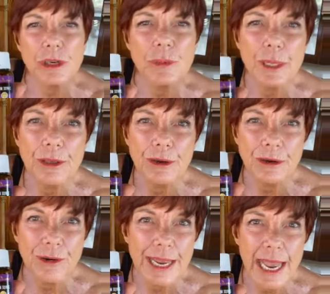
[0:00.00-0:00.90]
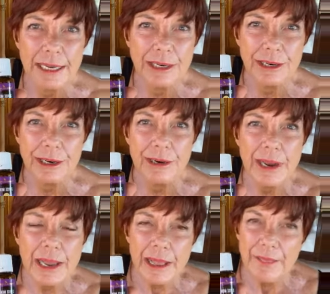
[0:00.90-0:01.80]
with your creator,
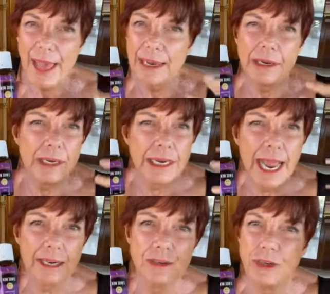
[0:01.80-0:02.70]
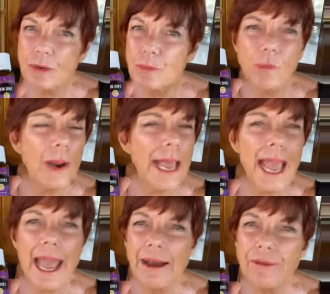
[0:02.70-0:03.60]
that connection,
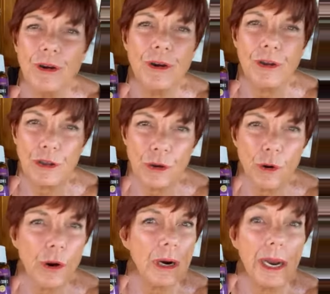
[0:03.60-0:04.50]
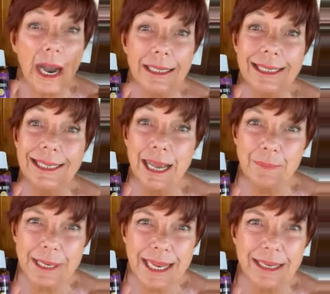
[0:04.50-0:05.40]
whatever your
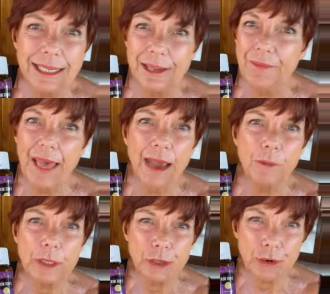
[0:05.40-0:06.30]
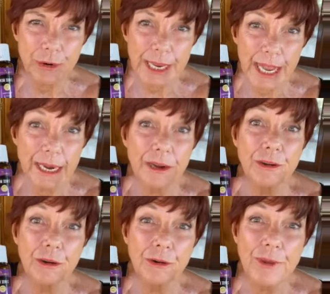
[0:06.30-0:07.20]
concept is of that which created
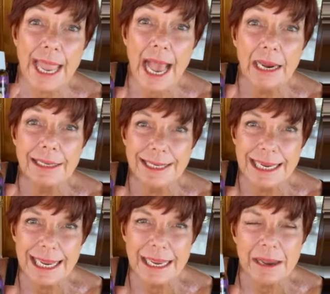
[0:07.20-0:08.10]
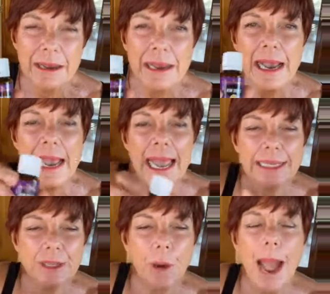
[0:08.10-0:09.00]
your reality.
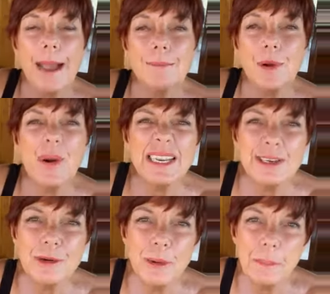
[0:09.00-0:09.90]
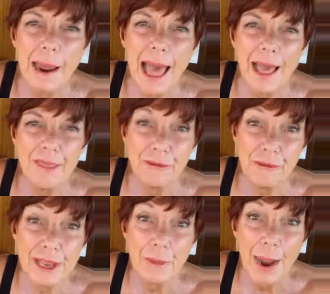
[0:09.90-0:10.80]
So I'm going to apply
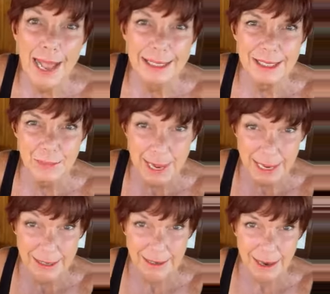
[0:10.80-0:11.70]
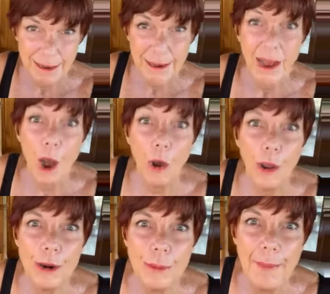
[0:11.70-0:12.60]
Three Wise Men
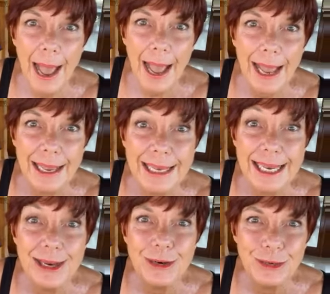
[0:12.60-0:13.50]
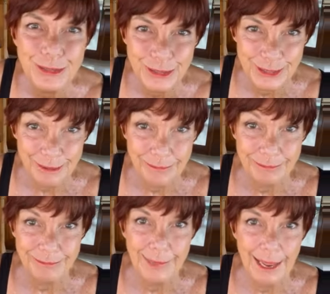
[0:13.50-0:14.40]
on my ears,
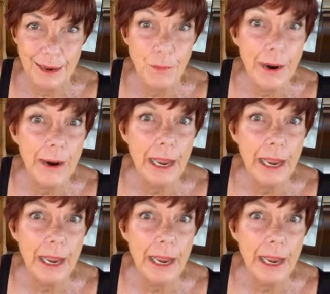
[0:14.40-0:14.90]
okay, where